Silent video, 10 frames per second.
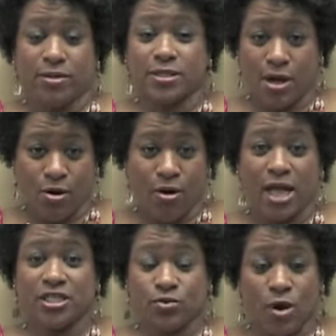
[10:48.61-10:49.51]
So
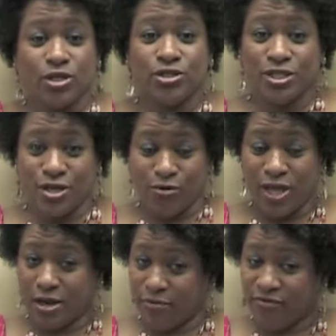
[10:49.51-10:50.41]
I just want you to know
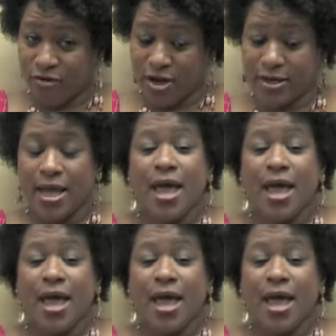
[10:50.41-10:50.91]
that up front.